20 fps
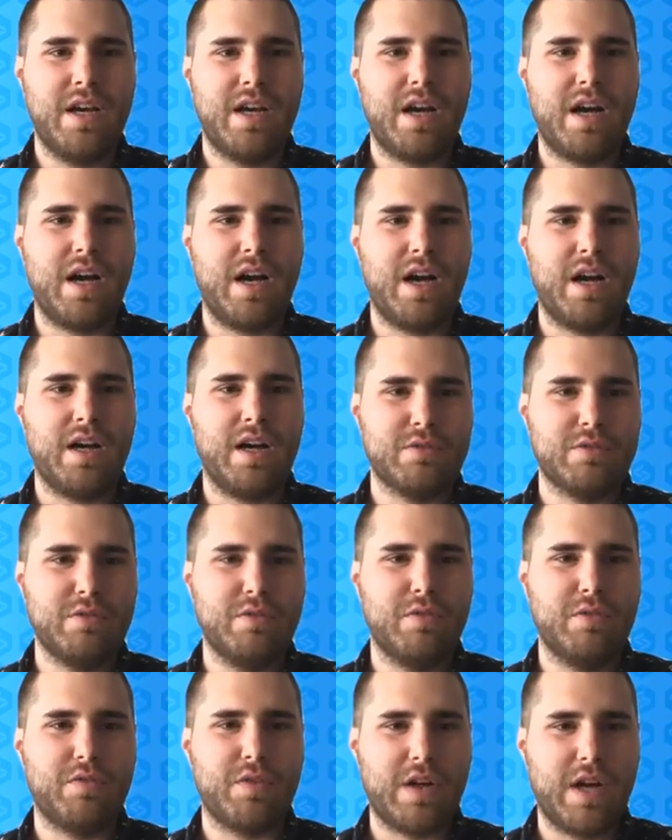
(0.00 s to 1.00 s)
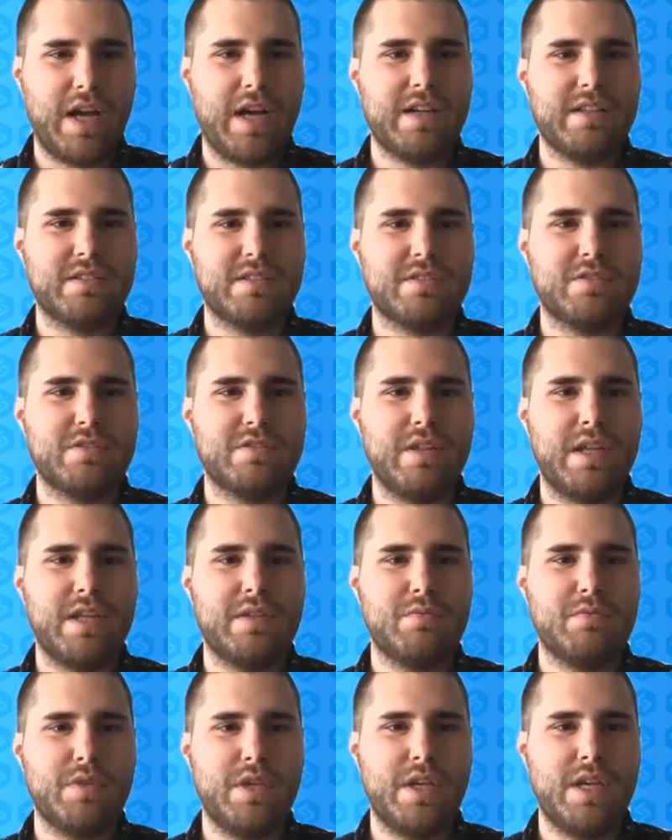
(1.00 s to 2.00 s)
tool for us so
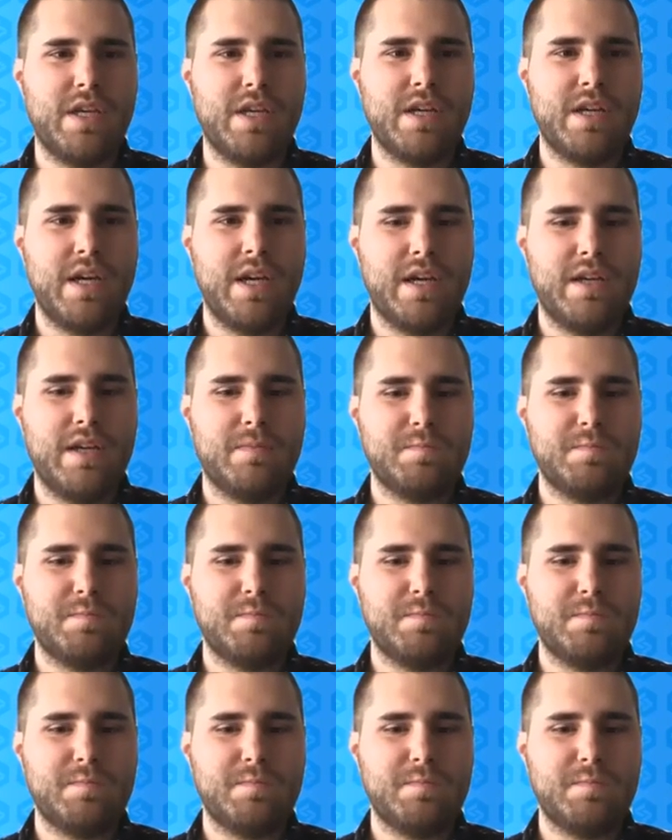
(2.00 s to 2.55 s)
that we